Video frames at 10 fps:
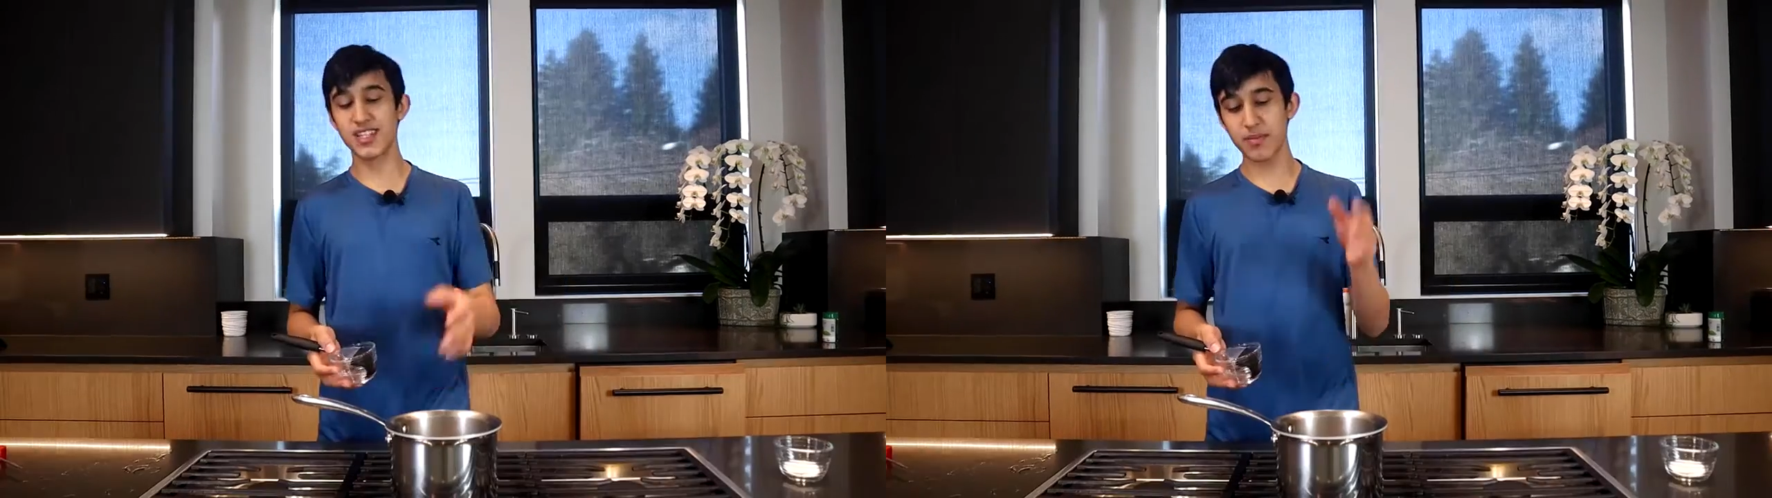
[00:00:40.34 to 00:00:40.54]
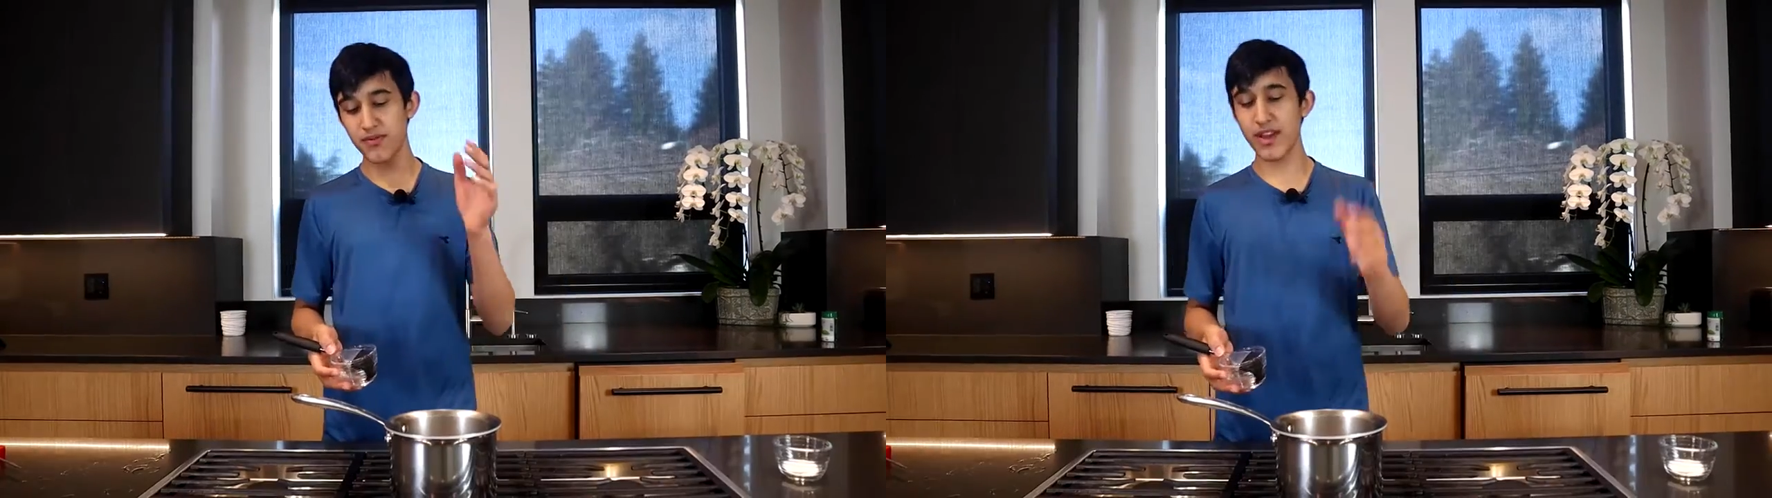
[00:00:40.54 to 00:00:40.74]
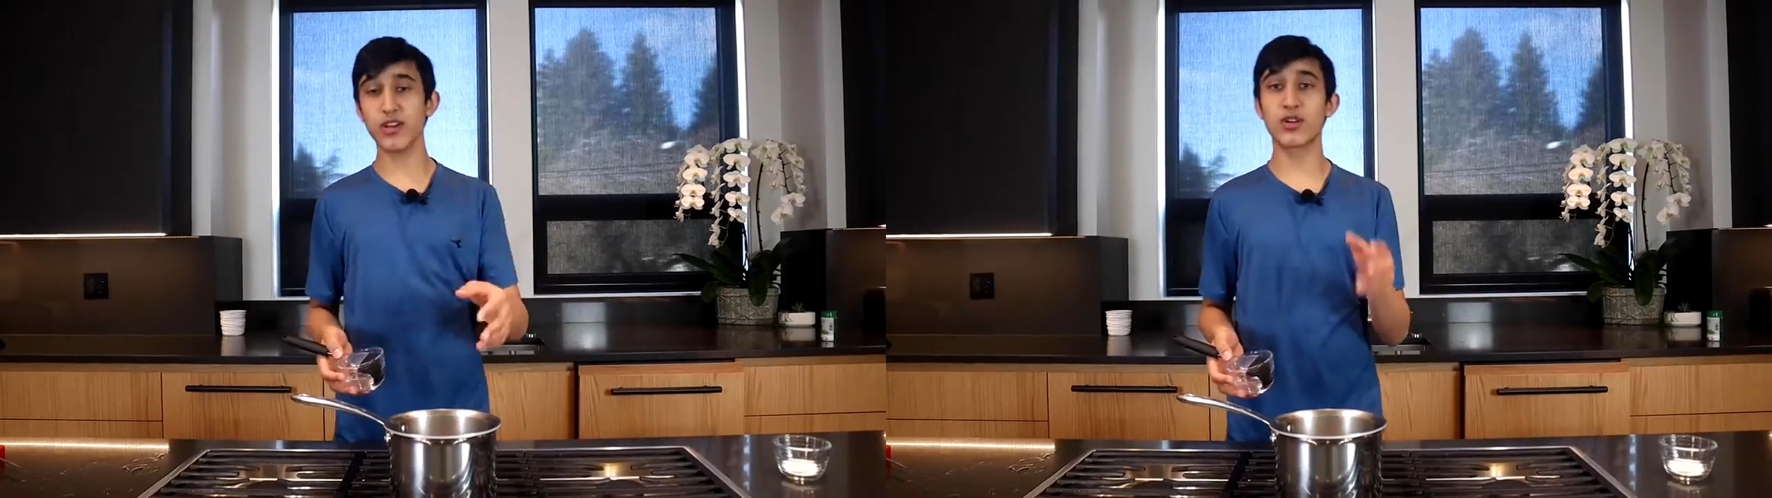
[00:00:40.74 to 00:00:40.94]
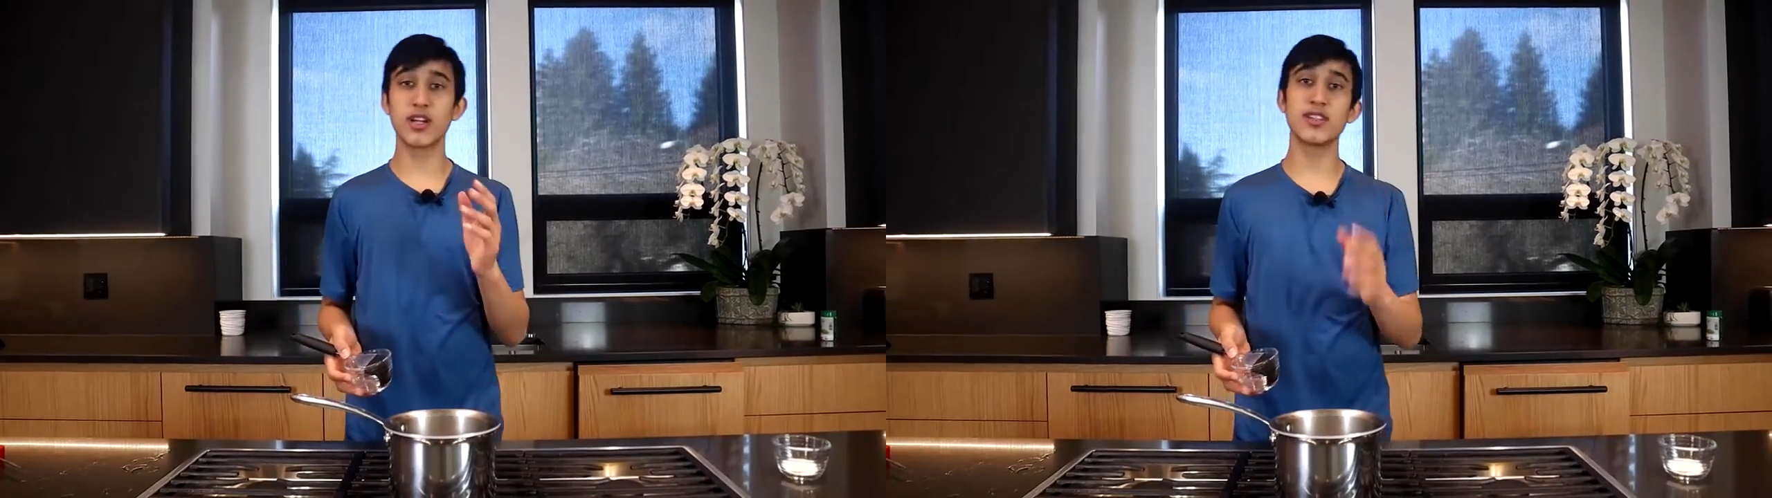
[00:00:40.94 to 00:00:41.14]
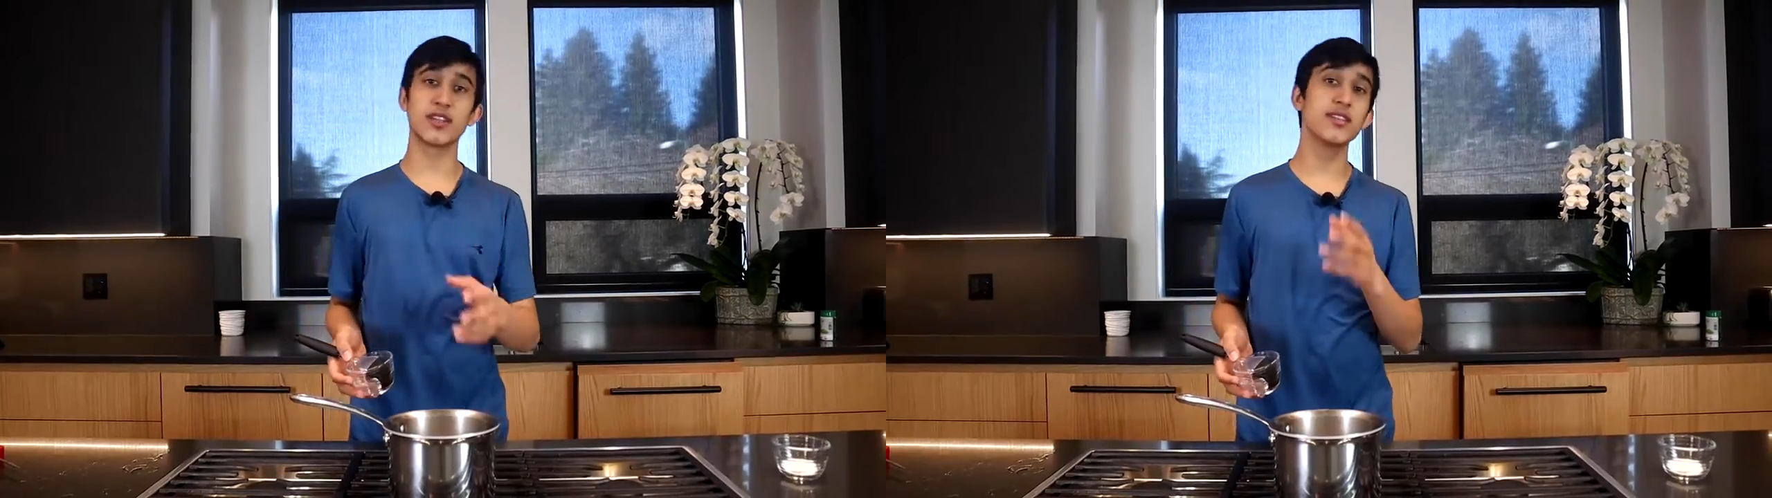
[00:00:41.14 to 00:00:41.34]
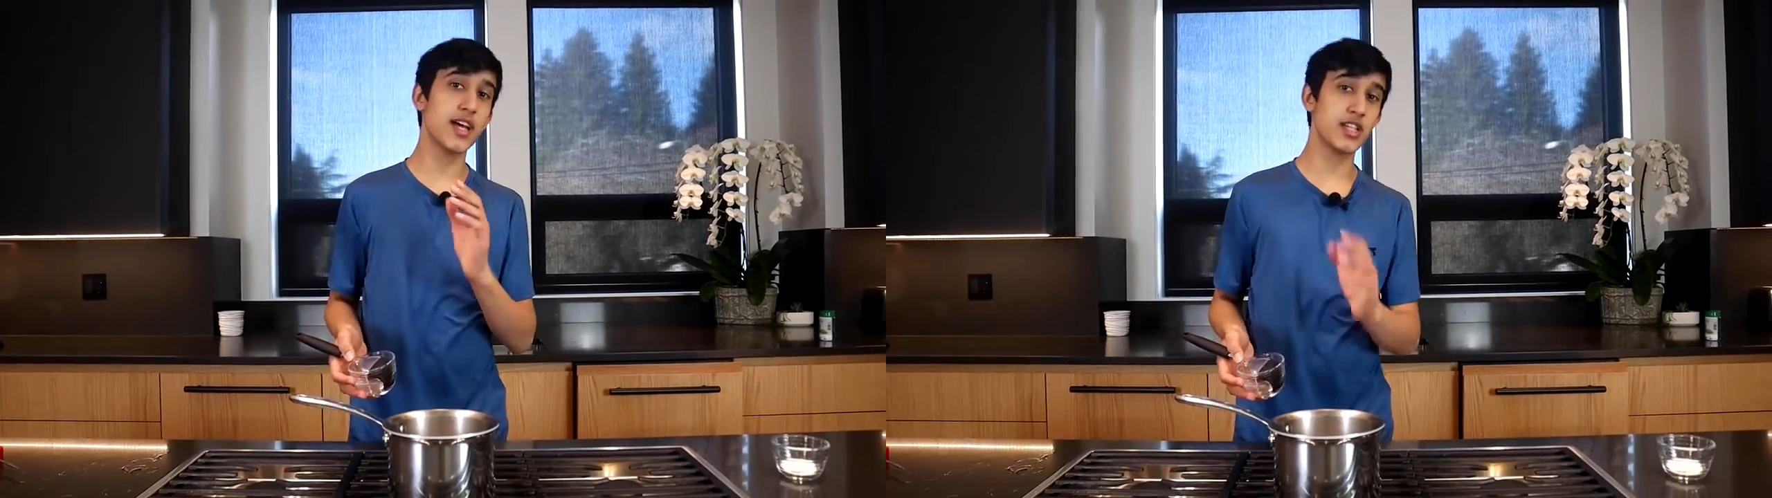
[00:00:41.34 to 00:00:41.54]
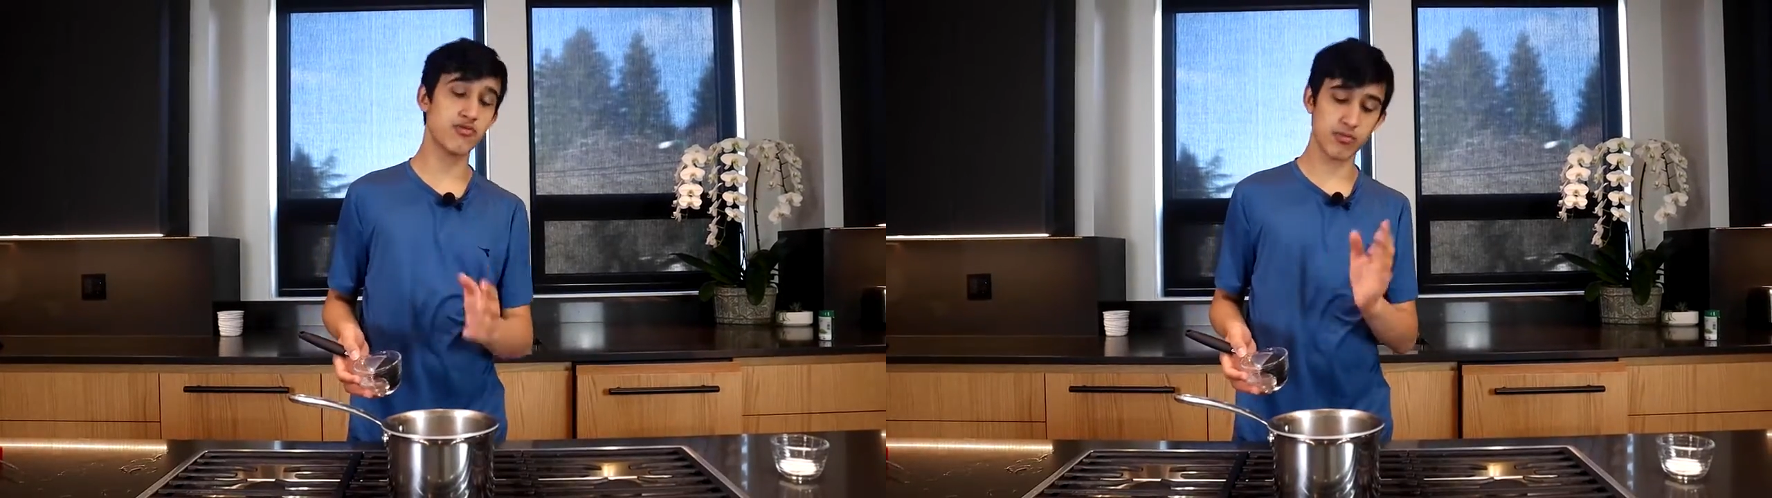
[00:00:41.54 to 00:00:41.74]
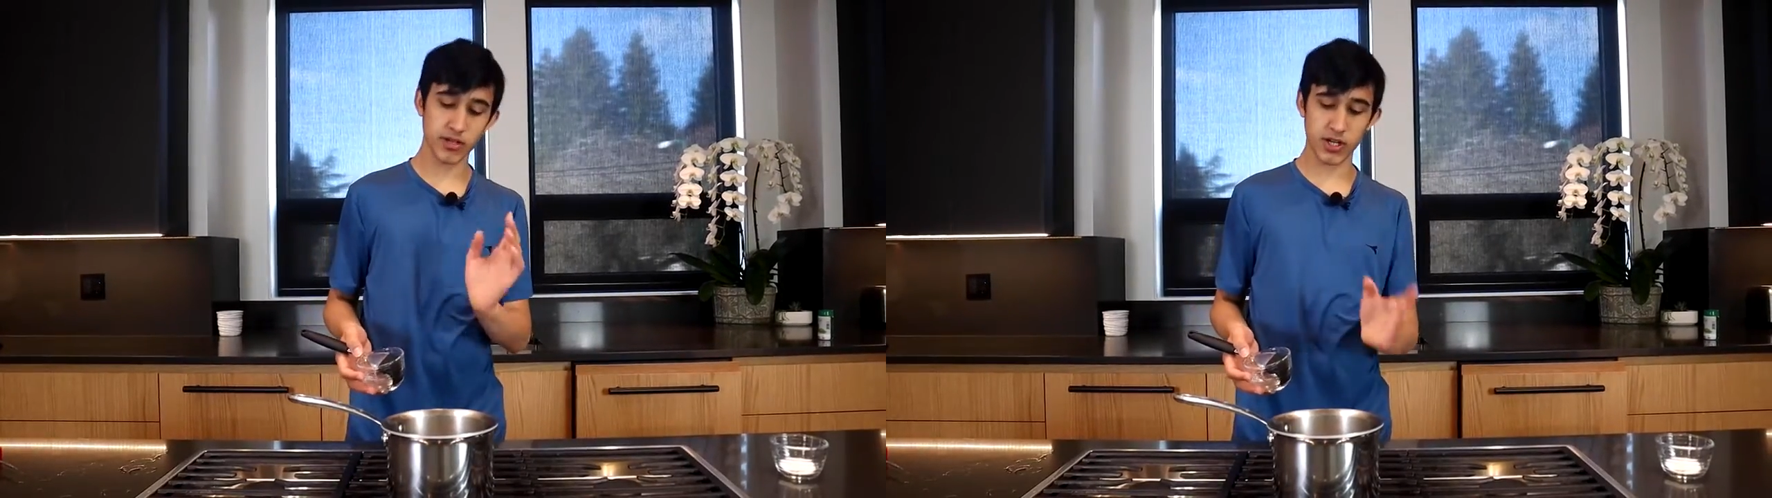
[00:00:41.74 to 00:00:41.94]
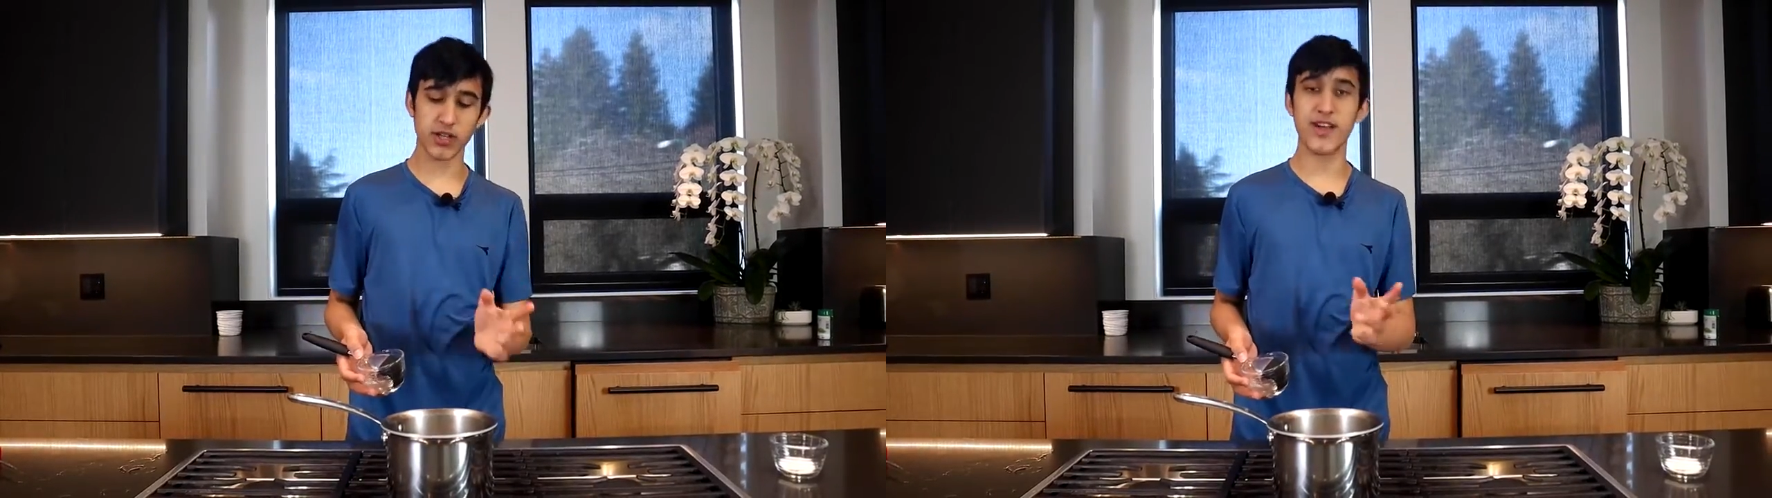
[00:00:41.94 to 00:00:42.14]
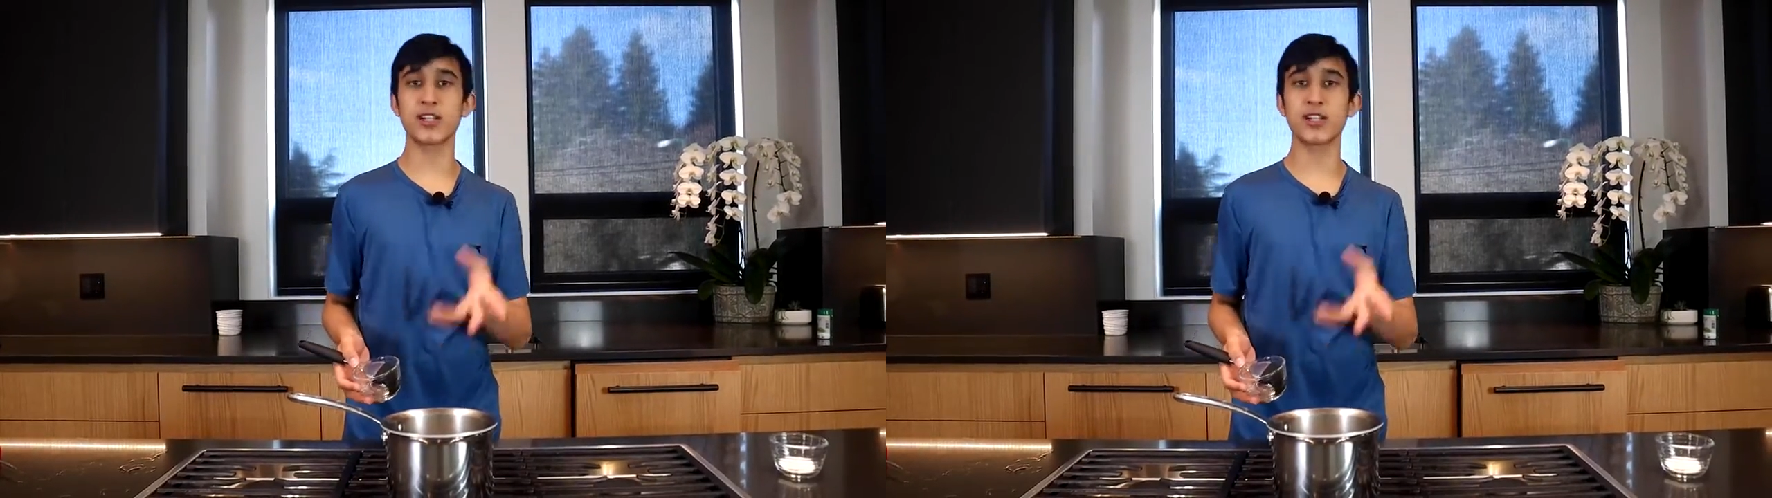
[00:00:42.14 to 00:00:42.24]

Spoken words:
to prevent crystallization from occurring.